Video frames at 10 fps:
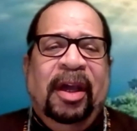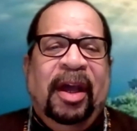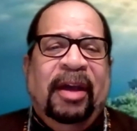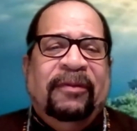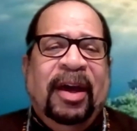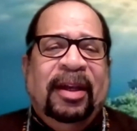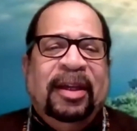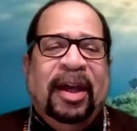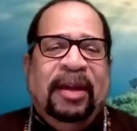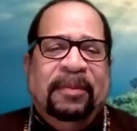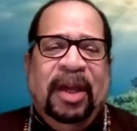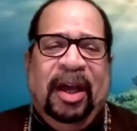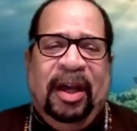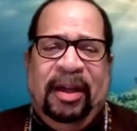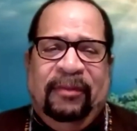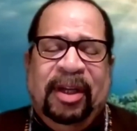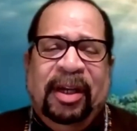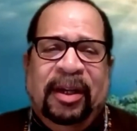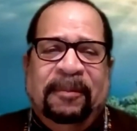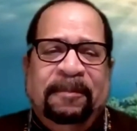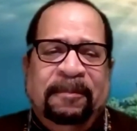And finally, I've done a